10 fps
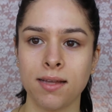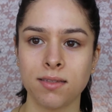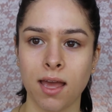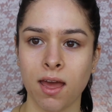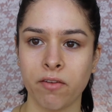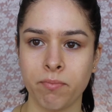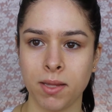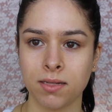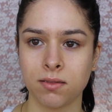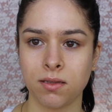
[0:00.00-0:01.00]
eyes, I have
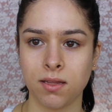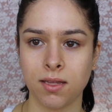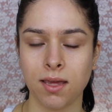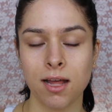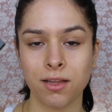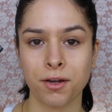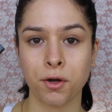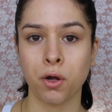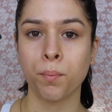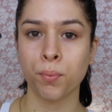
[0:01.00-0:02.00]
mixed the LA
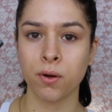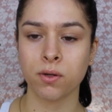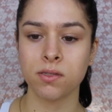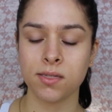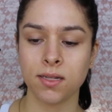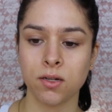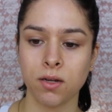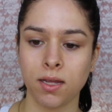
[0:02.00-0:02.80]
Girl Pro Concealer